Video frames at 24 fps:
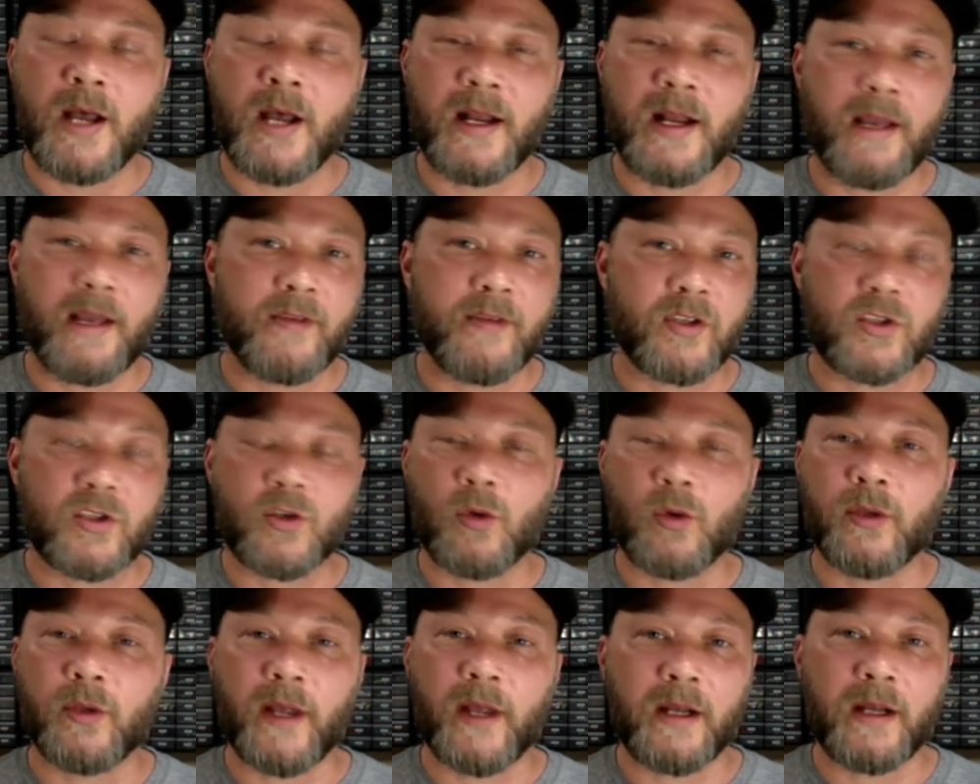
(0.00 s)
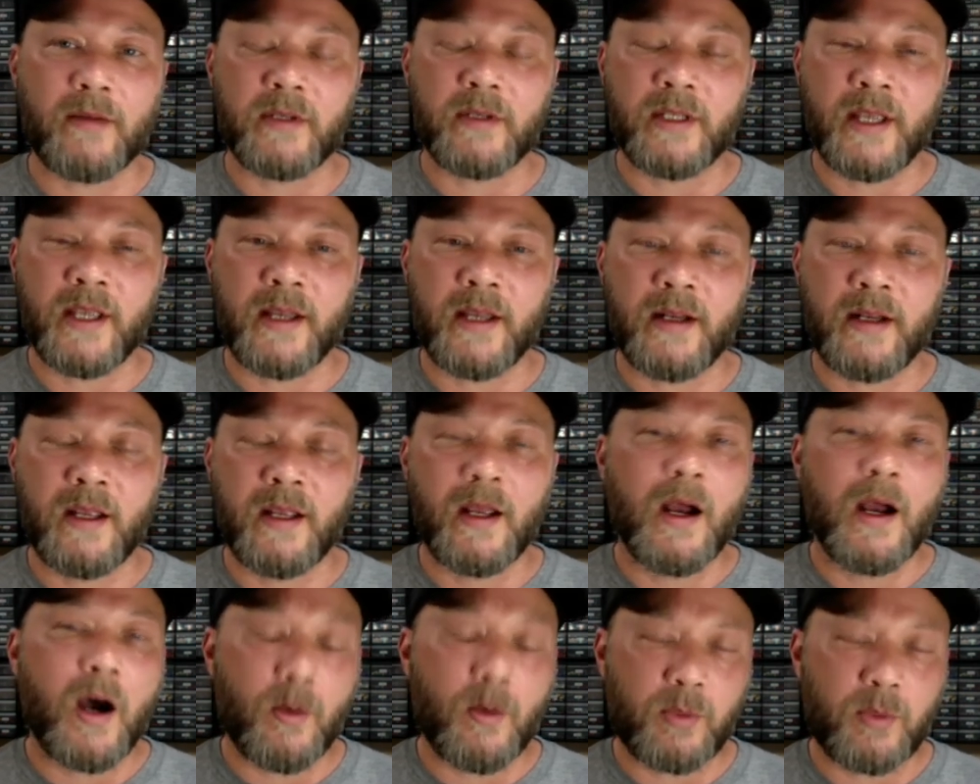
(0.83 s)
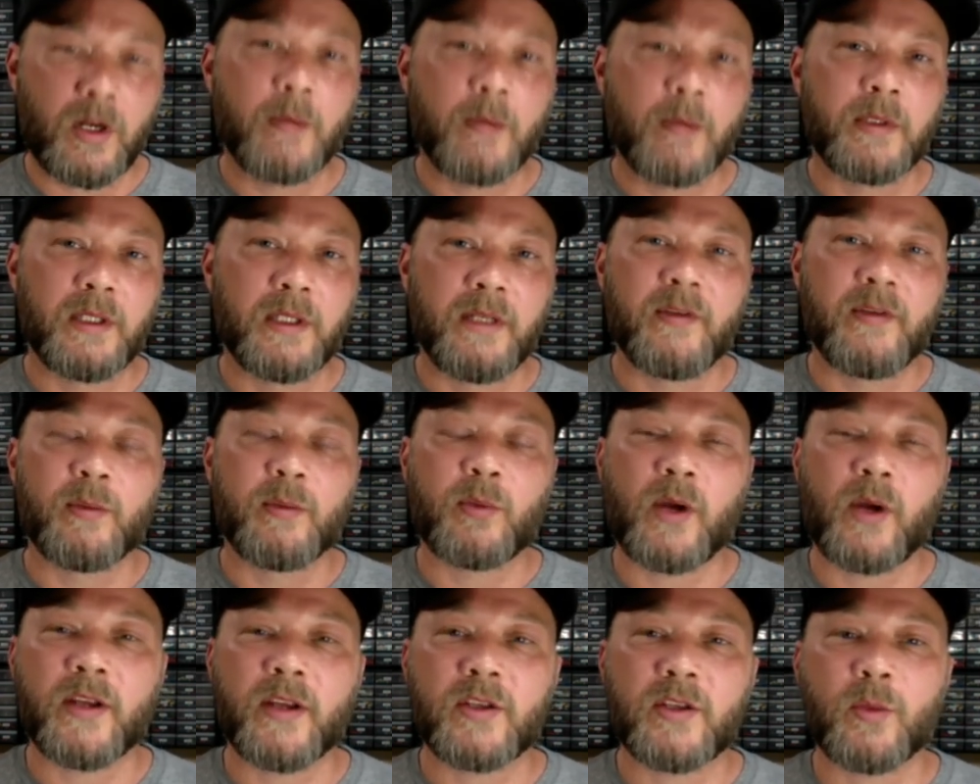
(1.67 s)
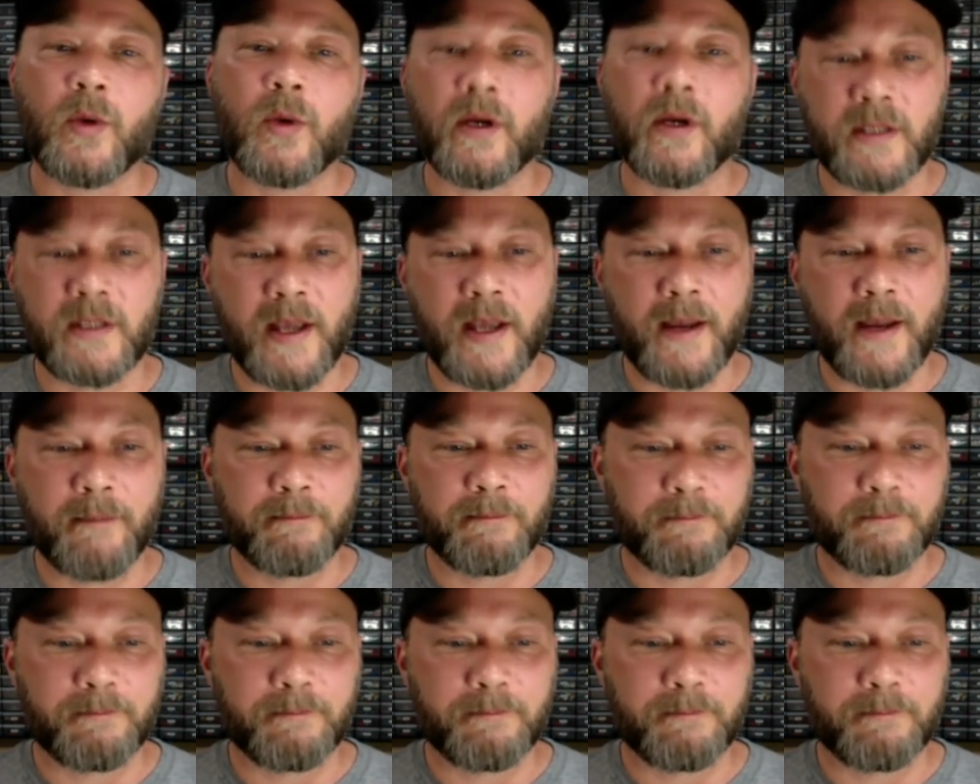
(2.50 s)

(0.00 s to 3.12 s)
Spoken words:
I haven't sold out of it yet, I'll probably leave it priced where it's at.